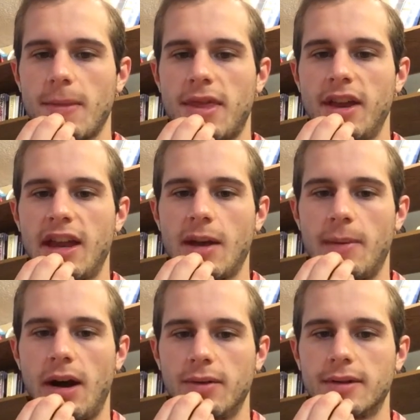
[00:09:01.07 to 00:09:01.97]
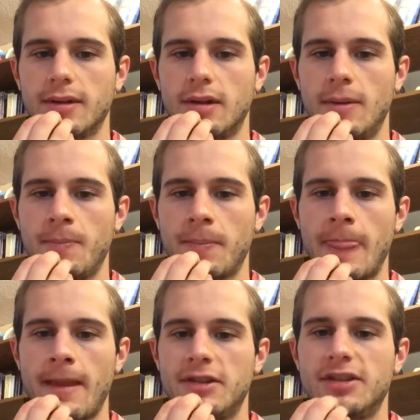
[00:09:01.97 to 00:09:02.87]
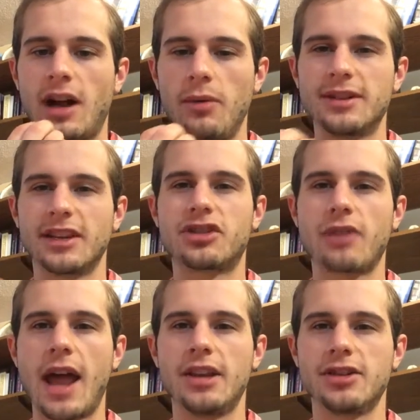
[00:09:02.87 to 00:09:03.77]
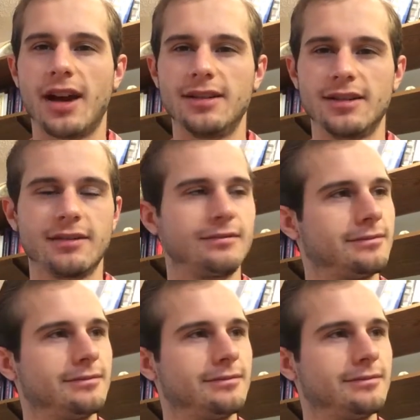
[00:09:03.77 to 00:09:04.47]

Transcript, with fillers: thinking about, she's always like strategizing